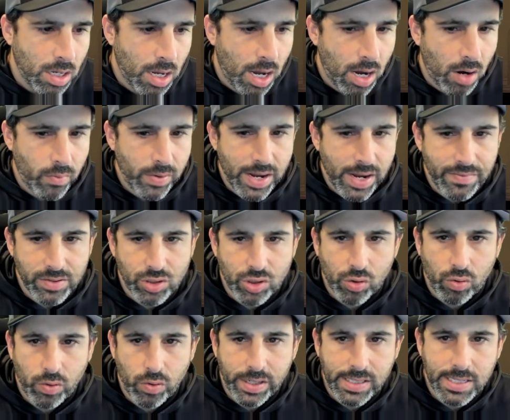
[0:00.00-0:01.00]
We have a
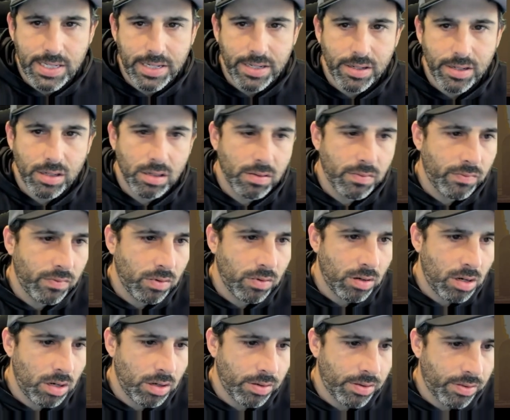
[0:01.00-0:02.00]
choice here for
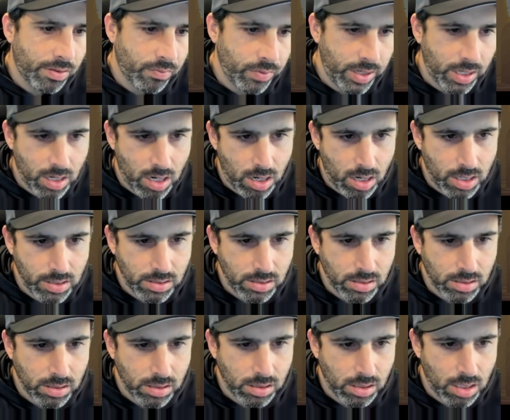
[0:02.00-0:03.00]
our 3
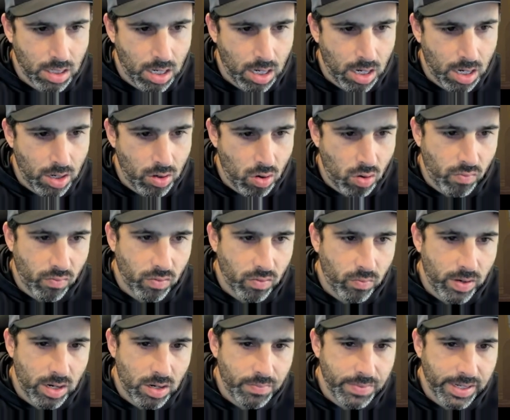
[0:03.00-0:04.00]
cost, an
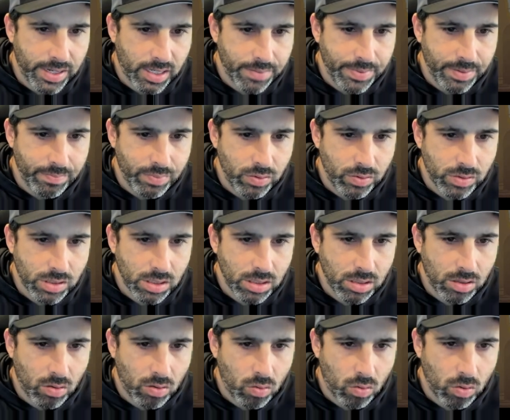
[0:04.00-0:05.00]
Overwhelm that can be boosted,
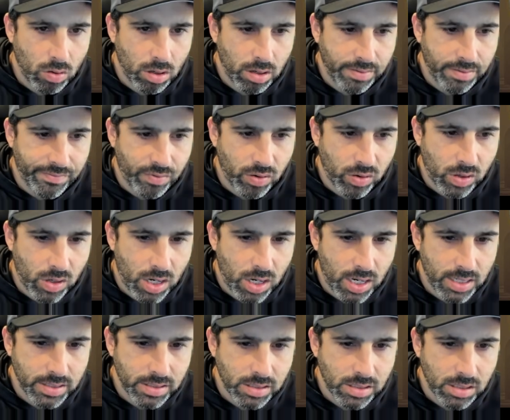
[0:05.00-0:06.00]
or our 4
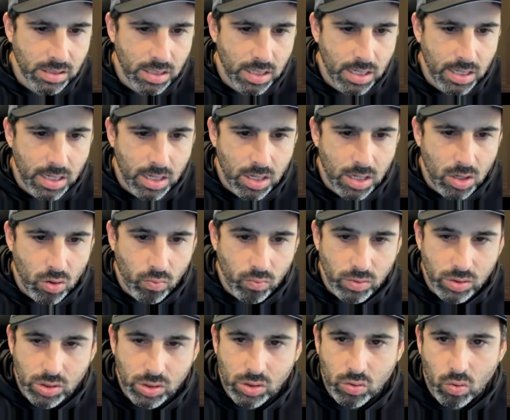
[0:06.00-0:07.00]
cost
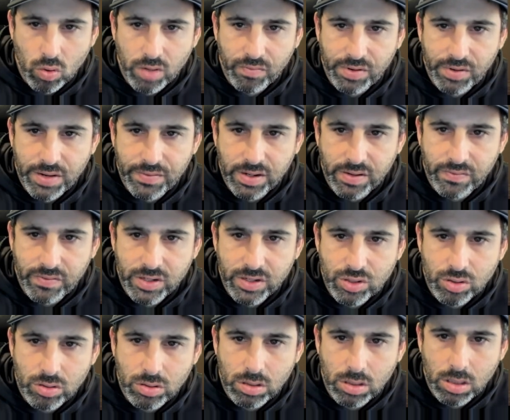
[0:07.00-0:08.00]
Restore if you have an
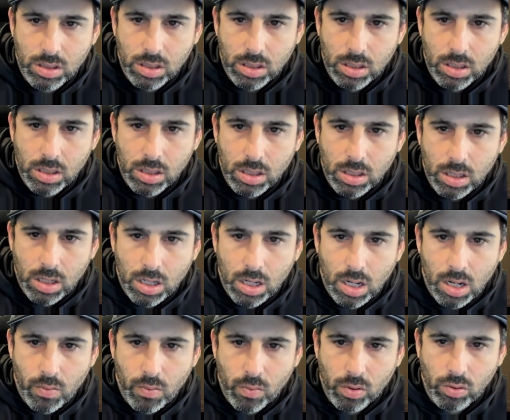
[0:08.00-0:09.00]
official.
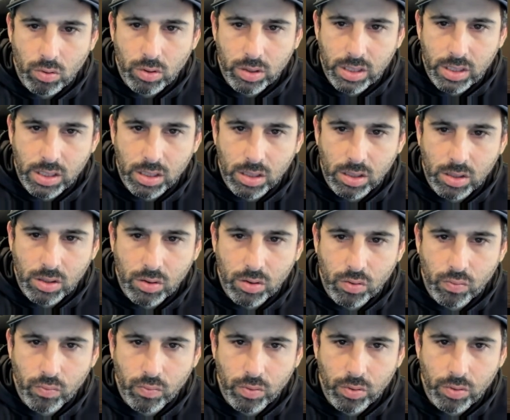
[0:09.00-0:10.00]
And we're looking
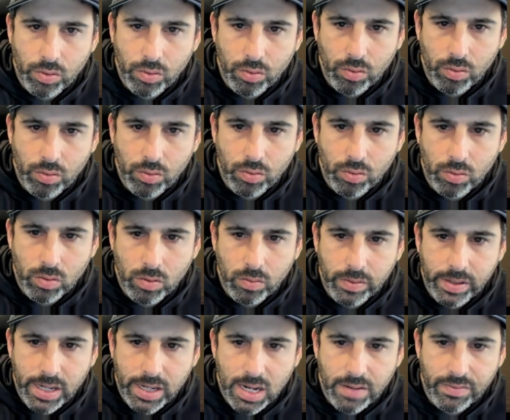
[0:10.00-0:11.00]
through, we
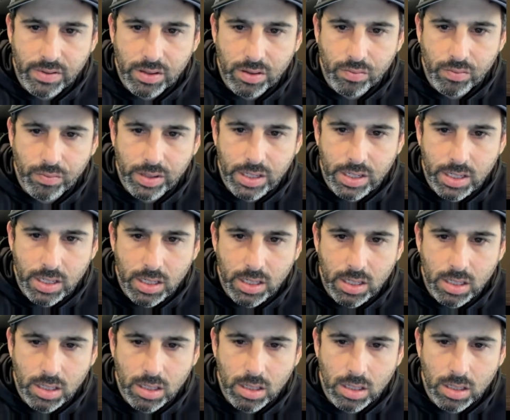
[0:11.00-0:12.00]
have a 3.